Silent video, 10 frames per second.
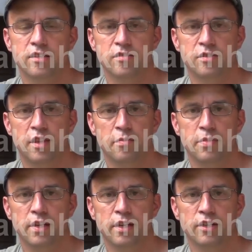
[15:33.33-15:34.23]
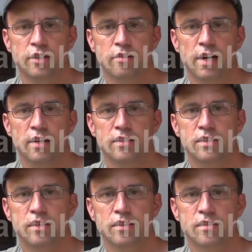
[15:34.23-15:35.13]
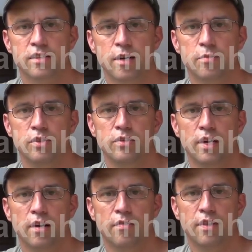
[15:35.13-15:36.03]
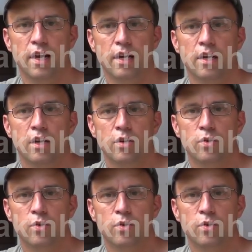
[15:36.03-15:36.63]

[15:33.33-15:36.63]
is them being underground is during the summer you have that